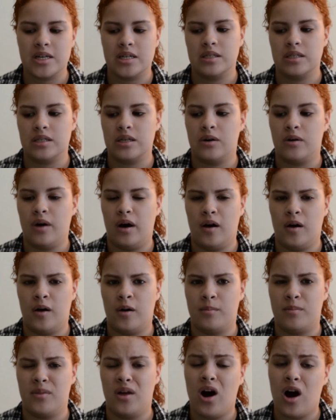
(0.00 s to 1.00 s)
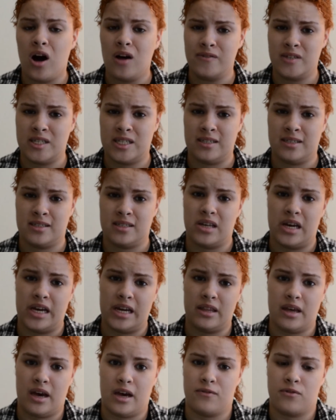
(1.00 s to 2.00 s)
So The Office is like
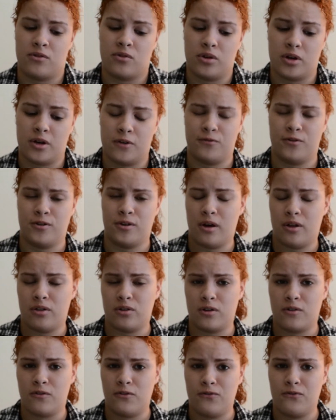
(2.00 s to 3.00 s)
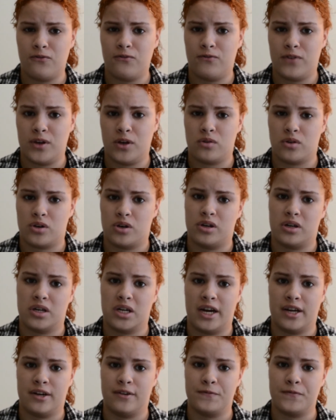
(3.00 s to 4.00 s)
that if you're looking for another feel-good,
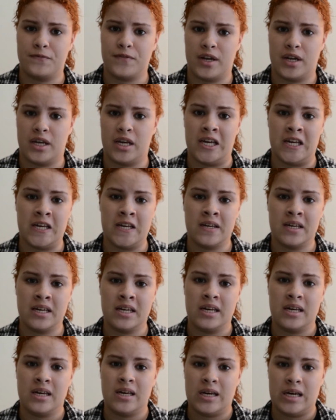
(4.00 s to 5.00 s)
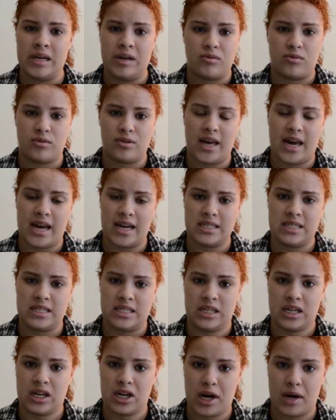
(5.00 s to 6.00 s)
kind of funny,
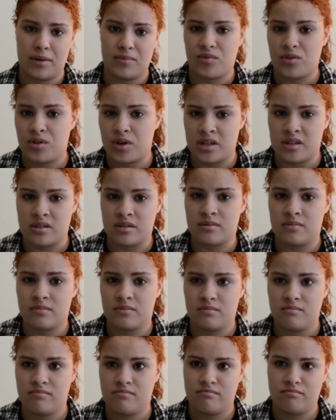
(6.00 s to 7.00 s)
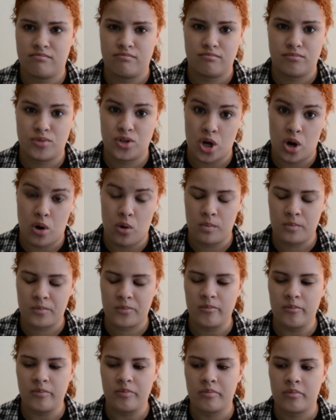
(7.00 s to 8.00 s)
relaxing, comforting show.
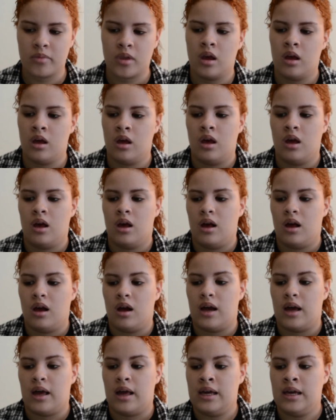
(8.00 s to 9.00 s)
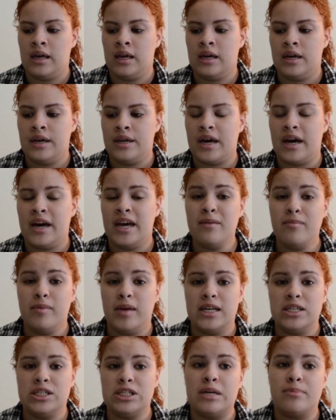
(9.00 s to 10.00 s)
And I am
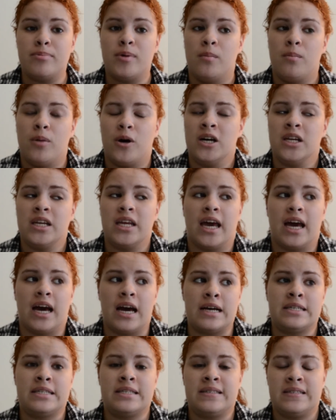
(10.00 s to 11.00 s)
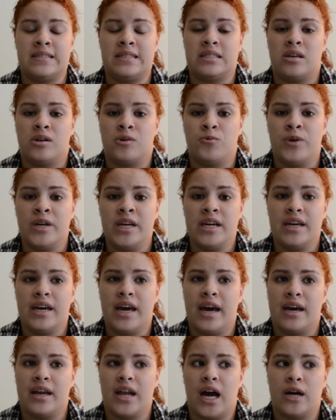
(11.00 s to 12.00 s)
catching up on podcasts. We
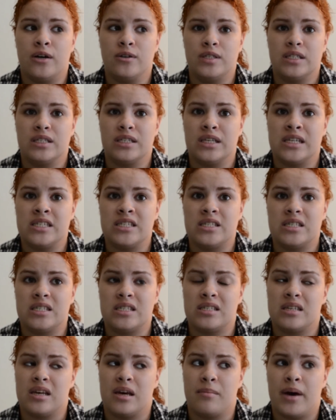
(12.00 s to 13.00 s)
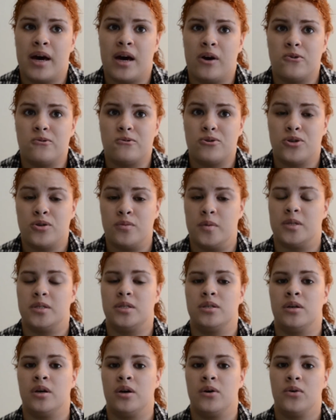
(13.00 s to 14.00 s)
had house guests about 2 months
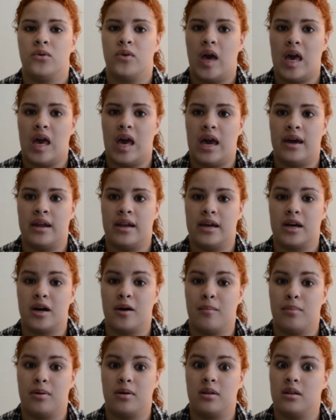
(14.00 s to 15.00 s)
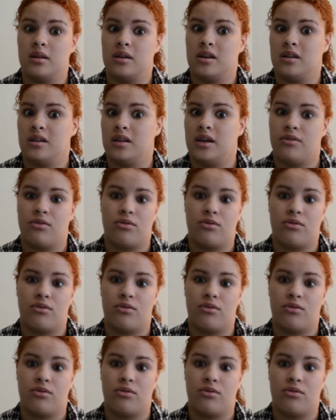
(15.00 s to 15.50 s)
ago, and it completely